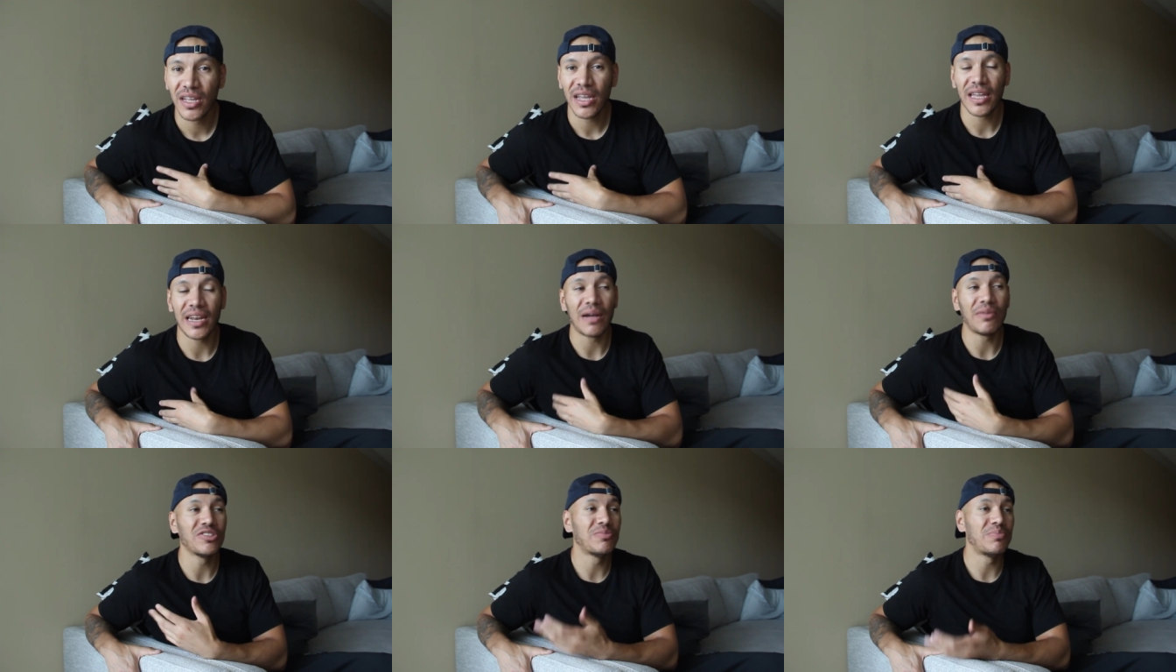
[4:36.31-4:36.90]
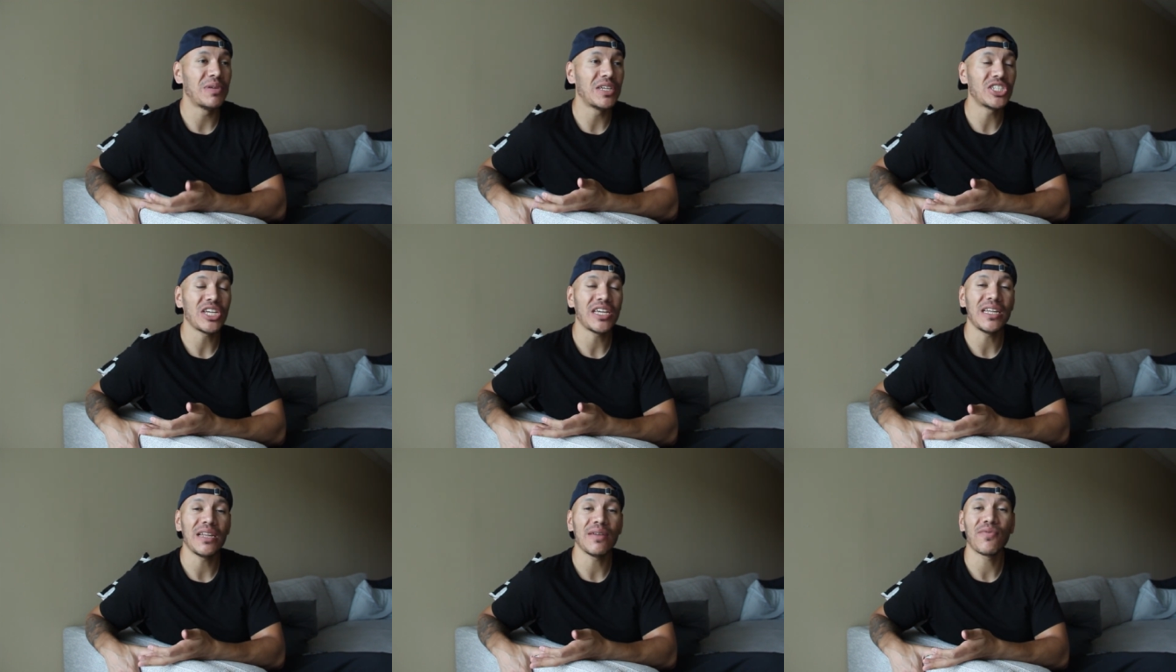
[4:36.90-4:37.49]
and I was
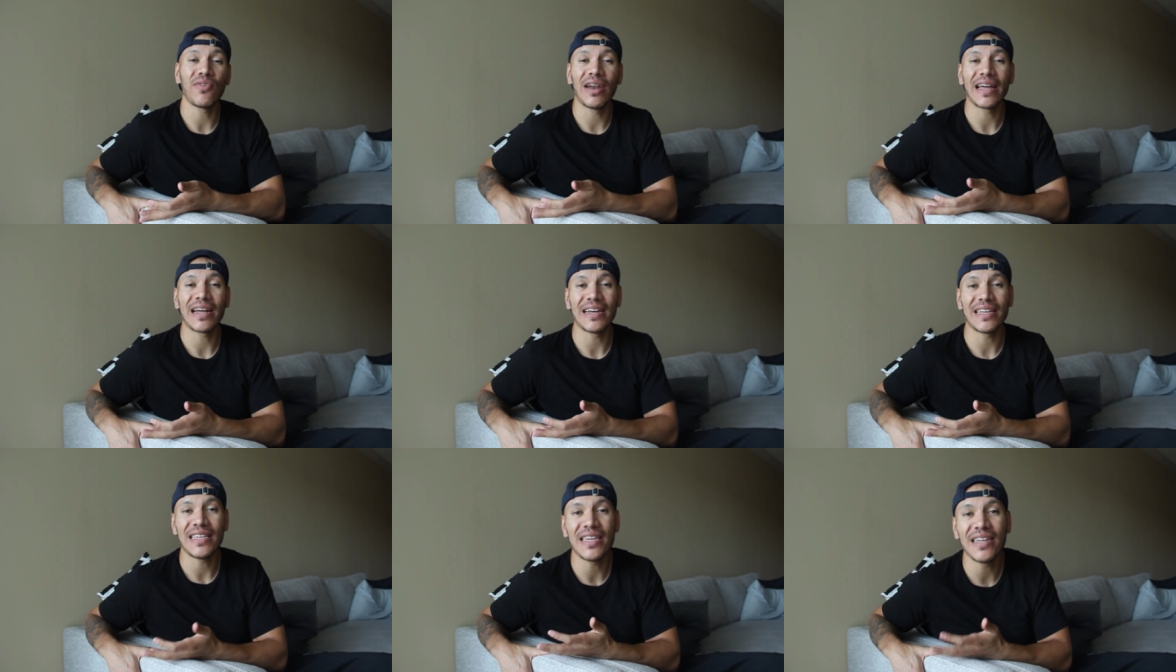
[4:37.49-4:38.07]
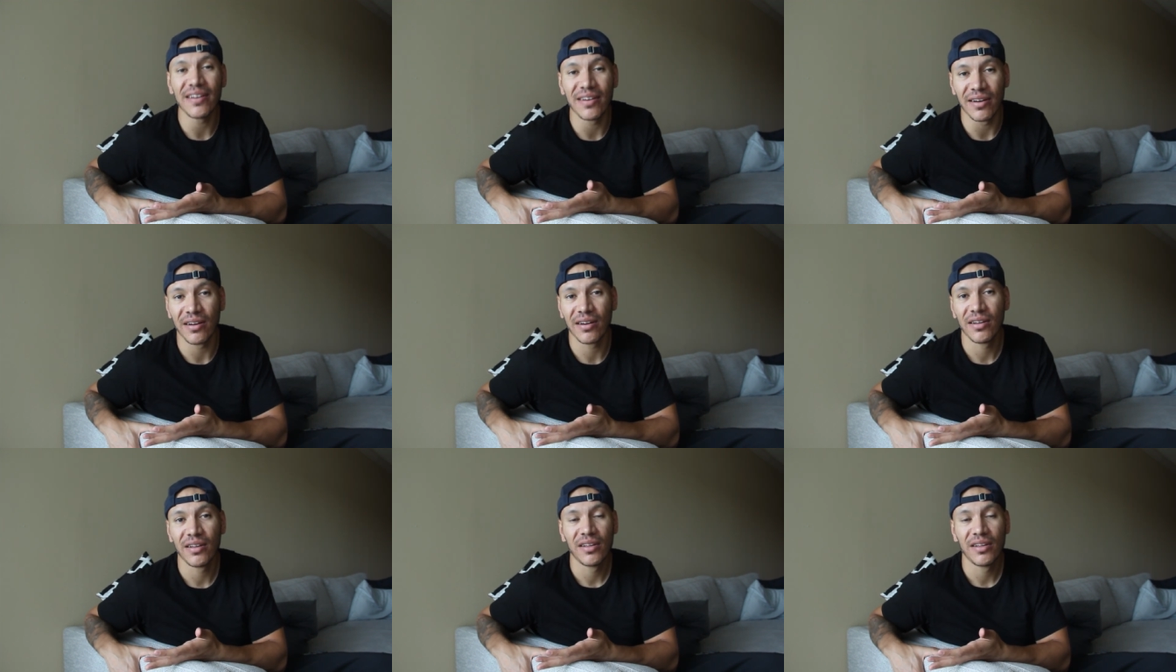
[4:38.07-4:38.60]
binge eating for like a year.